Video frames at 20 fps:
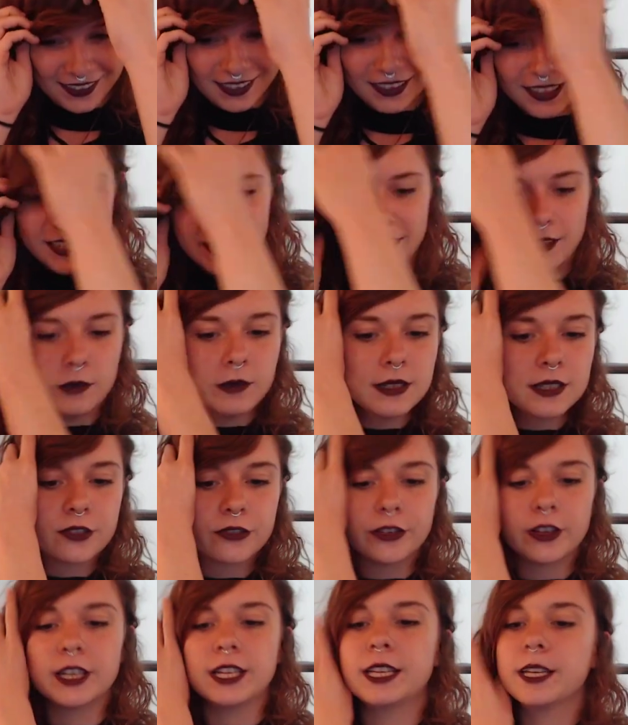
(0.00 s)
You know what's
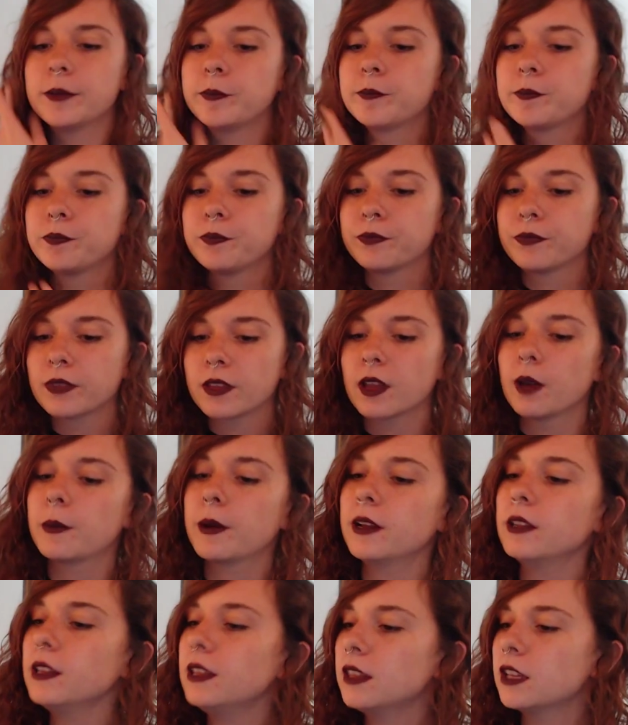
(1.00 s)
funny?
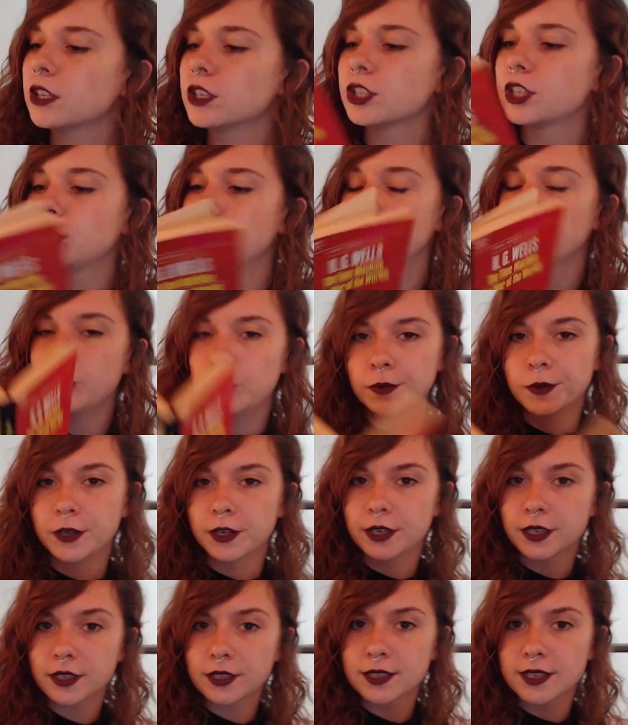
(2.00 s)
Apparently there's 2
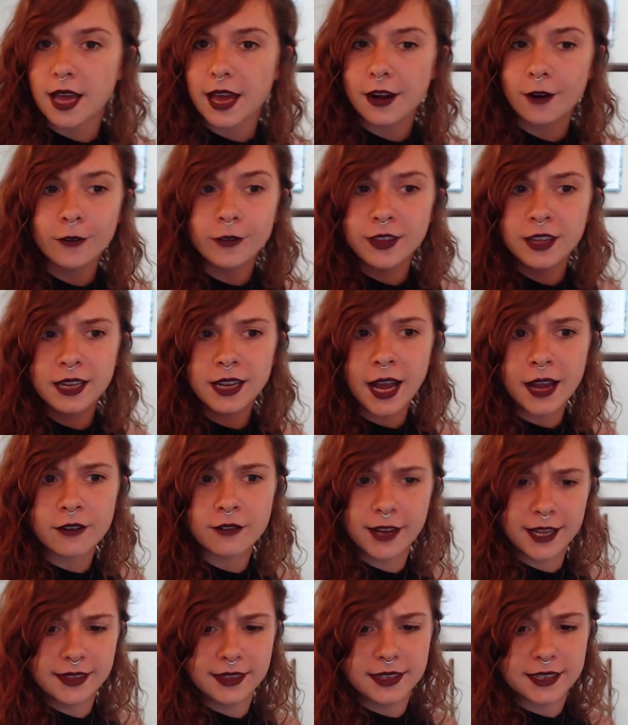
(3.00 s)
books. I don't think I
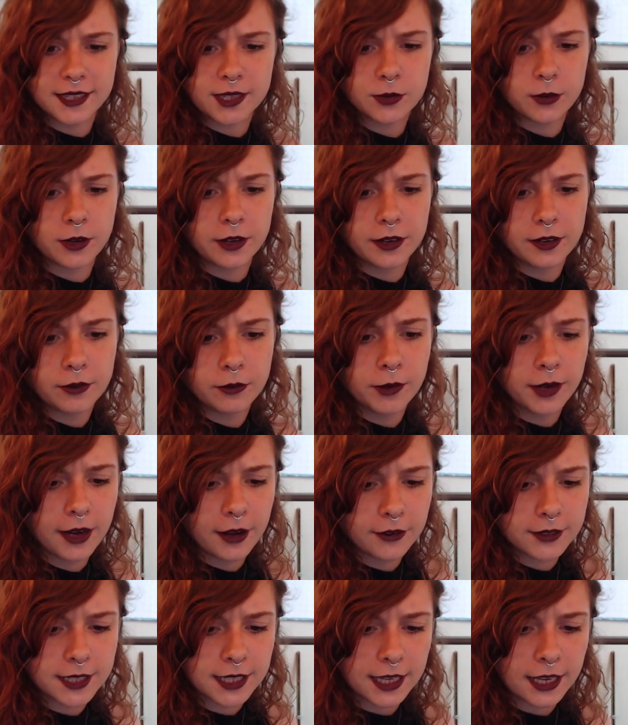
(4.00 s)
read this one when I
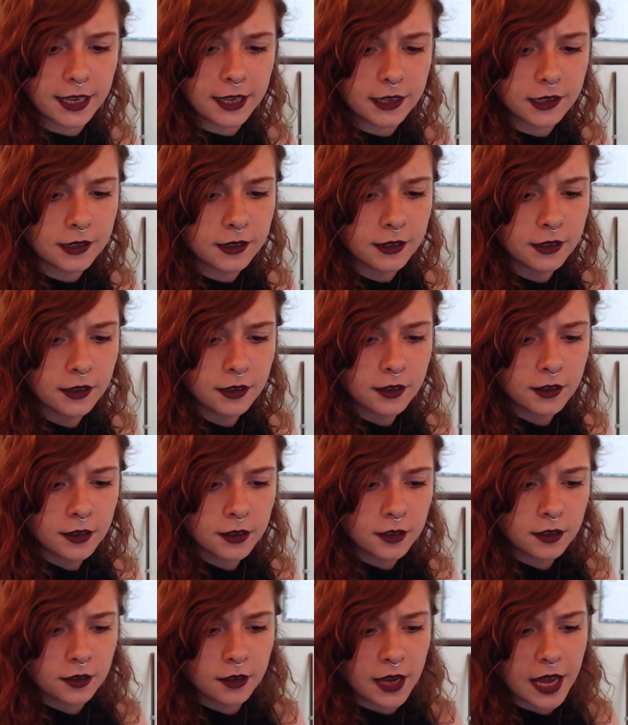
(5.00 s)
was a kid.
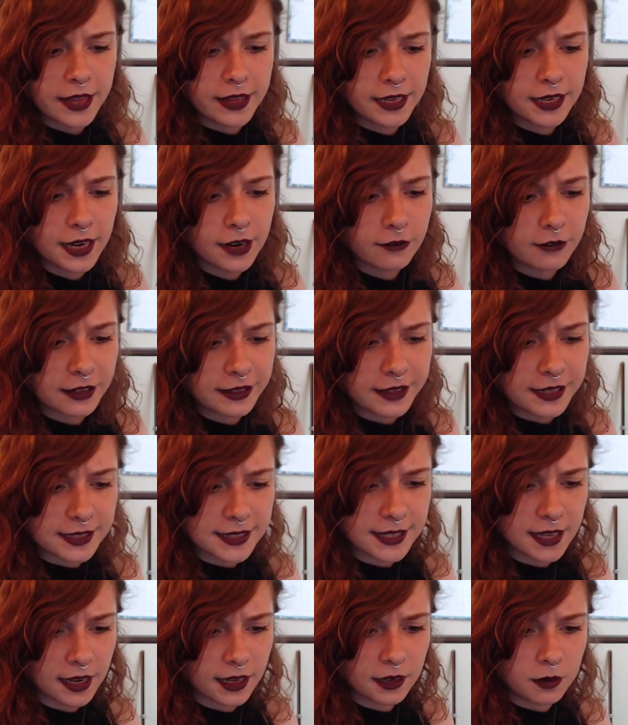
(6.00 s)
I think I read the
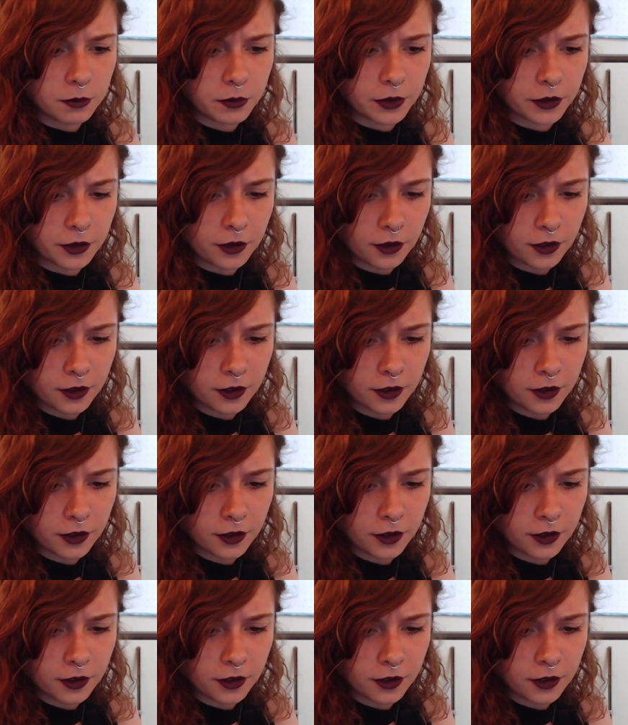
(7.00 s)
second book.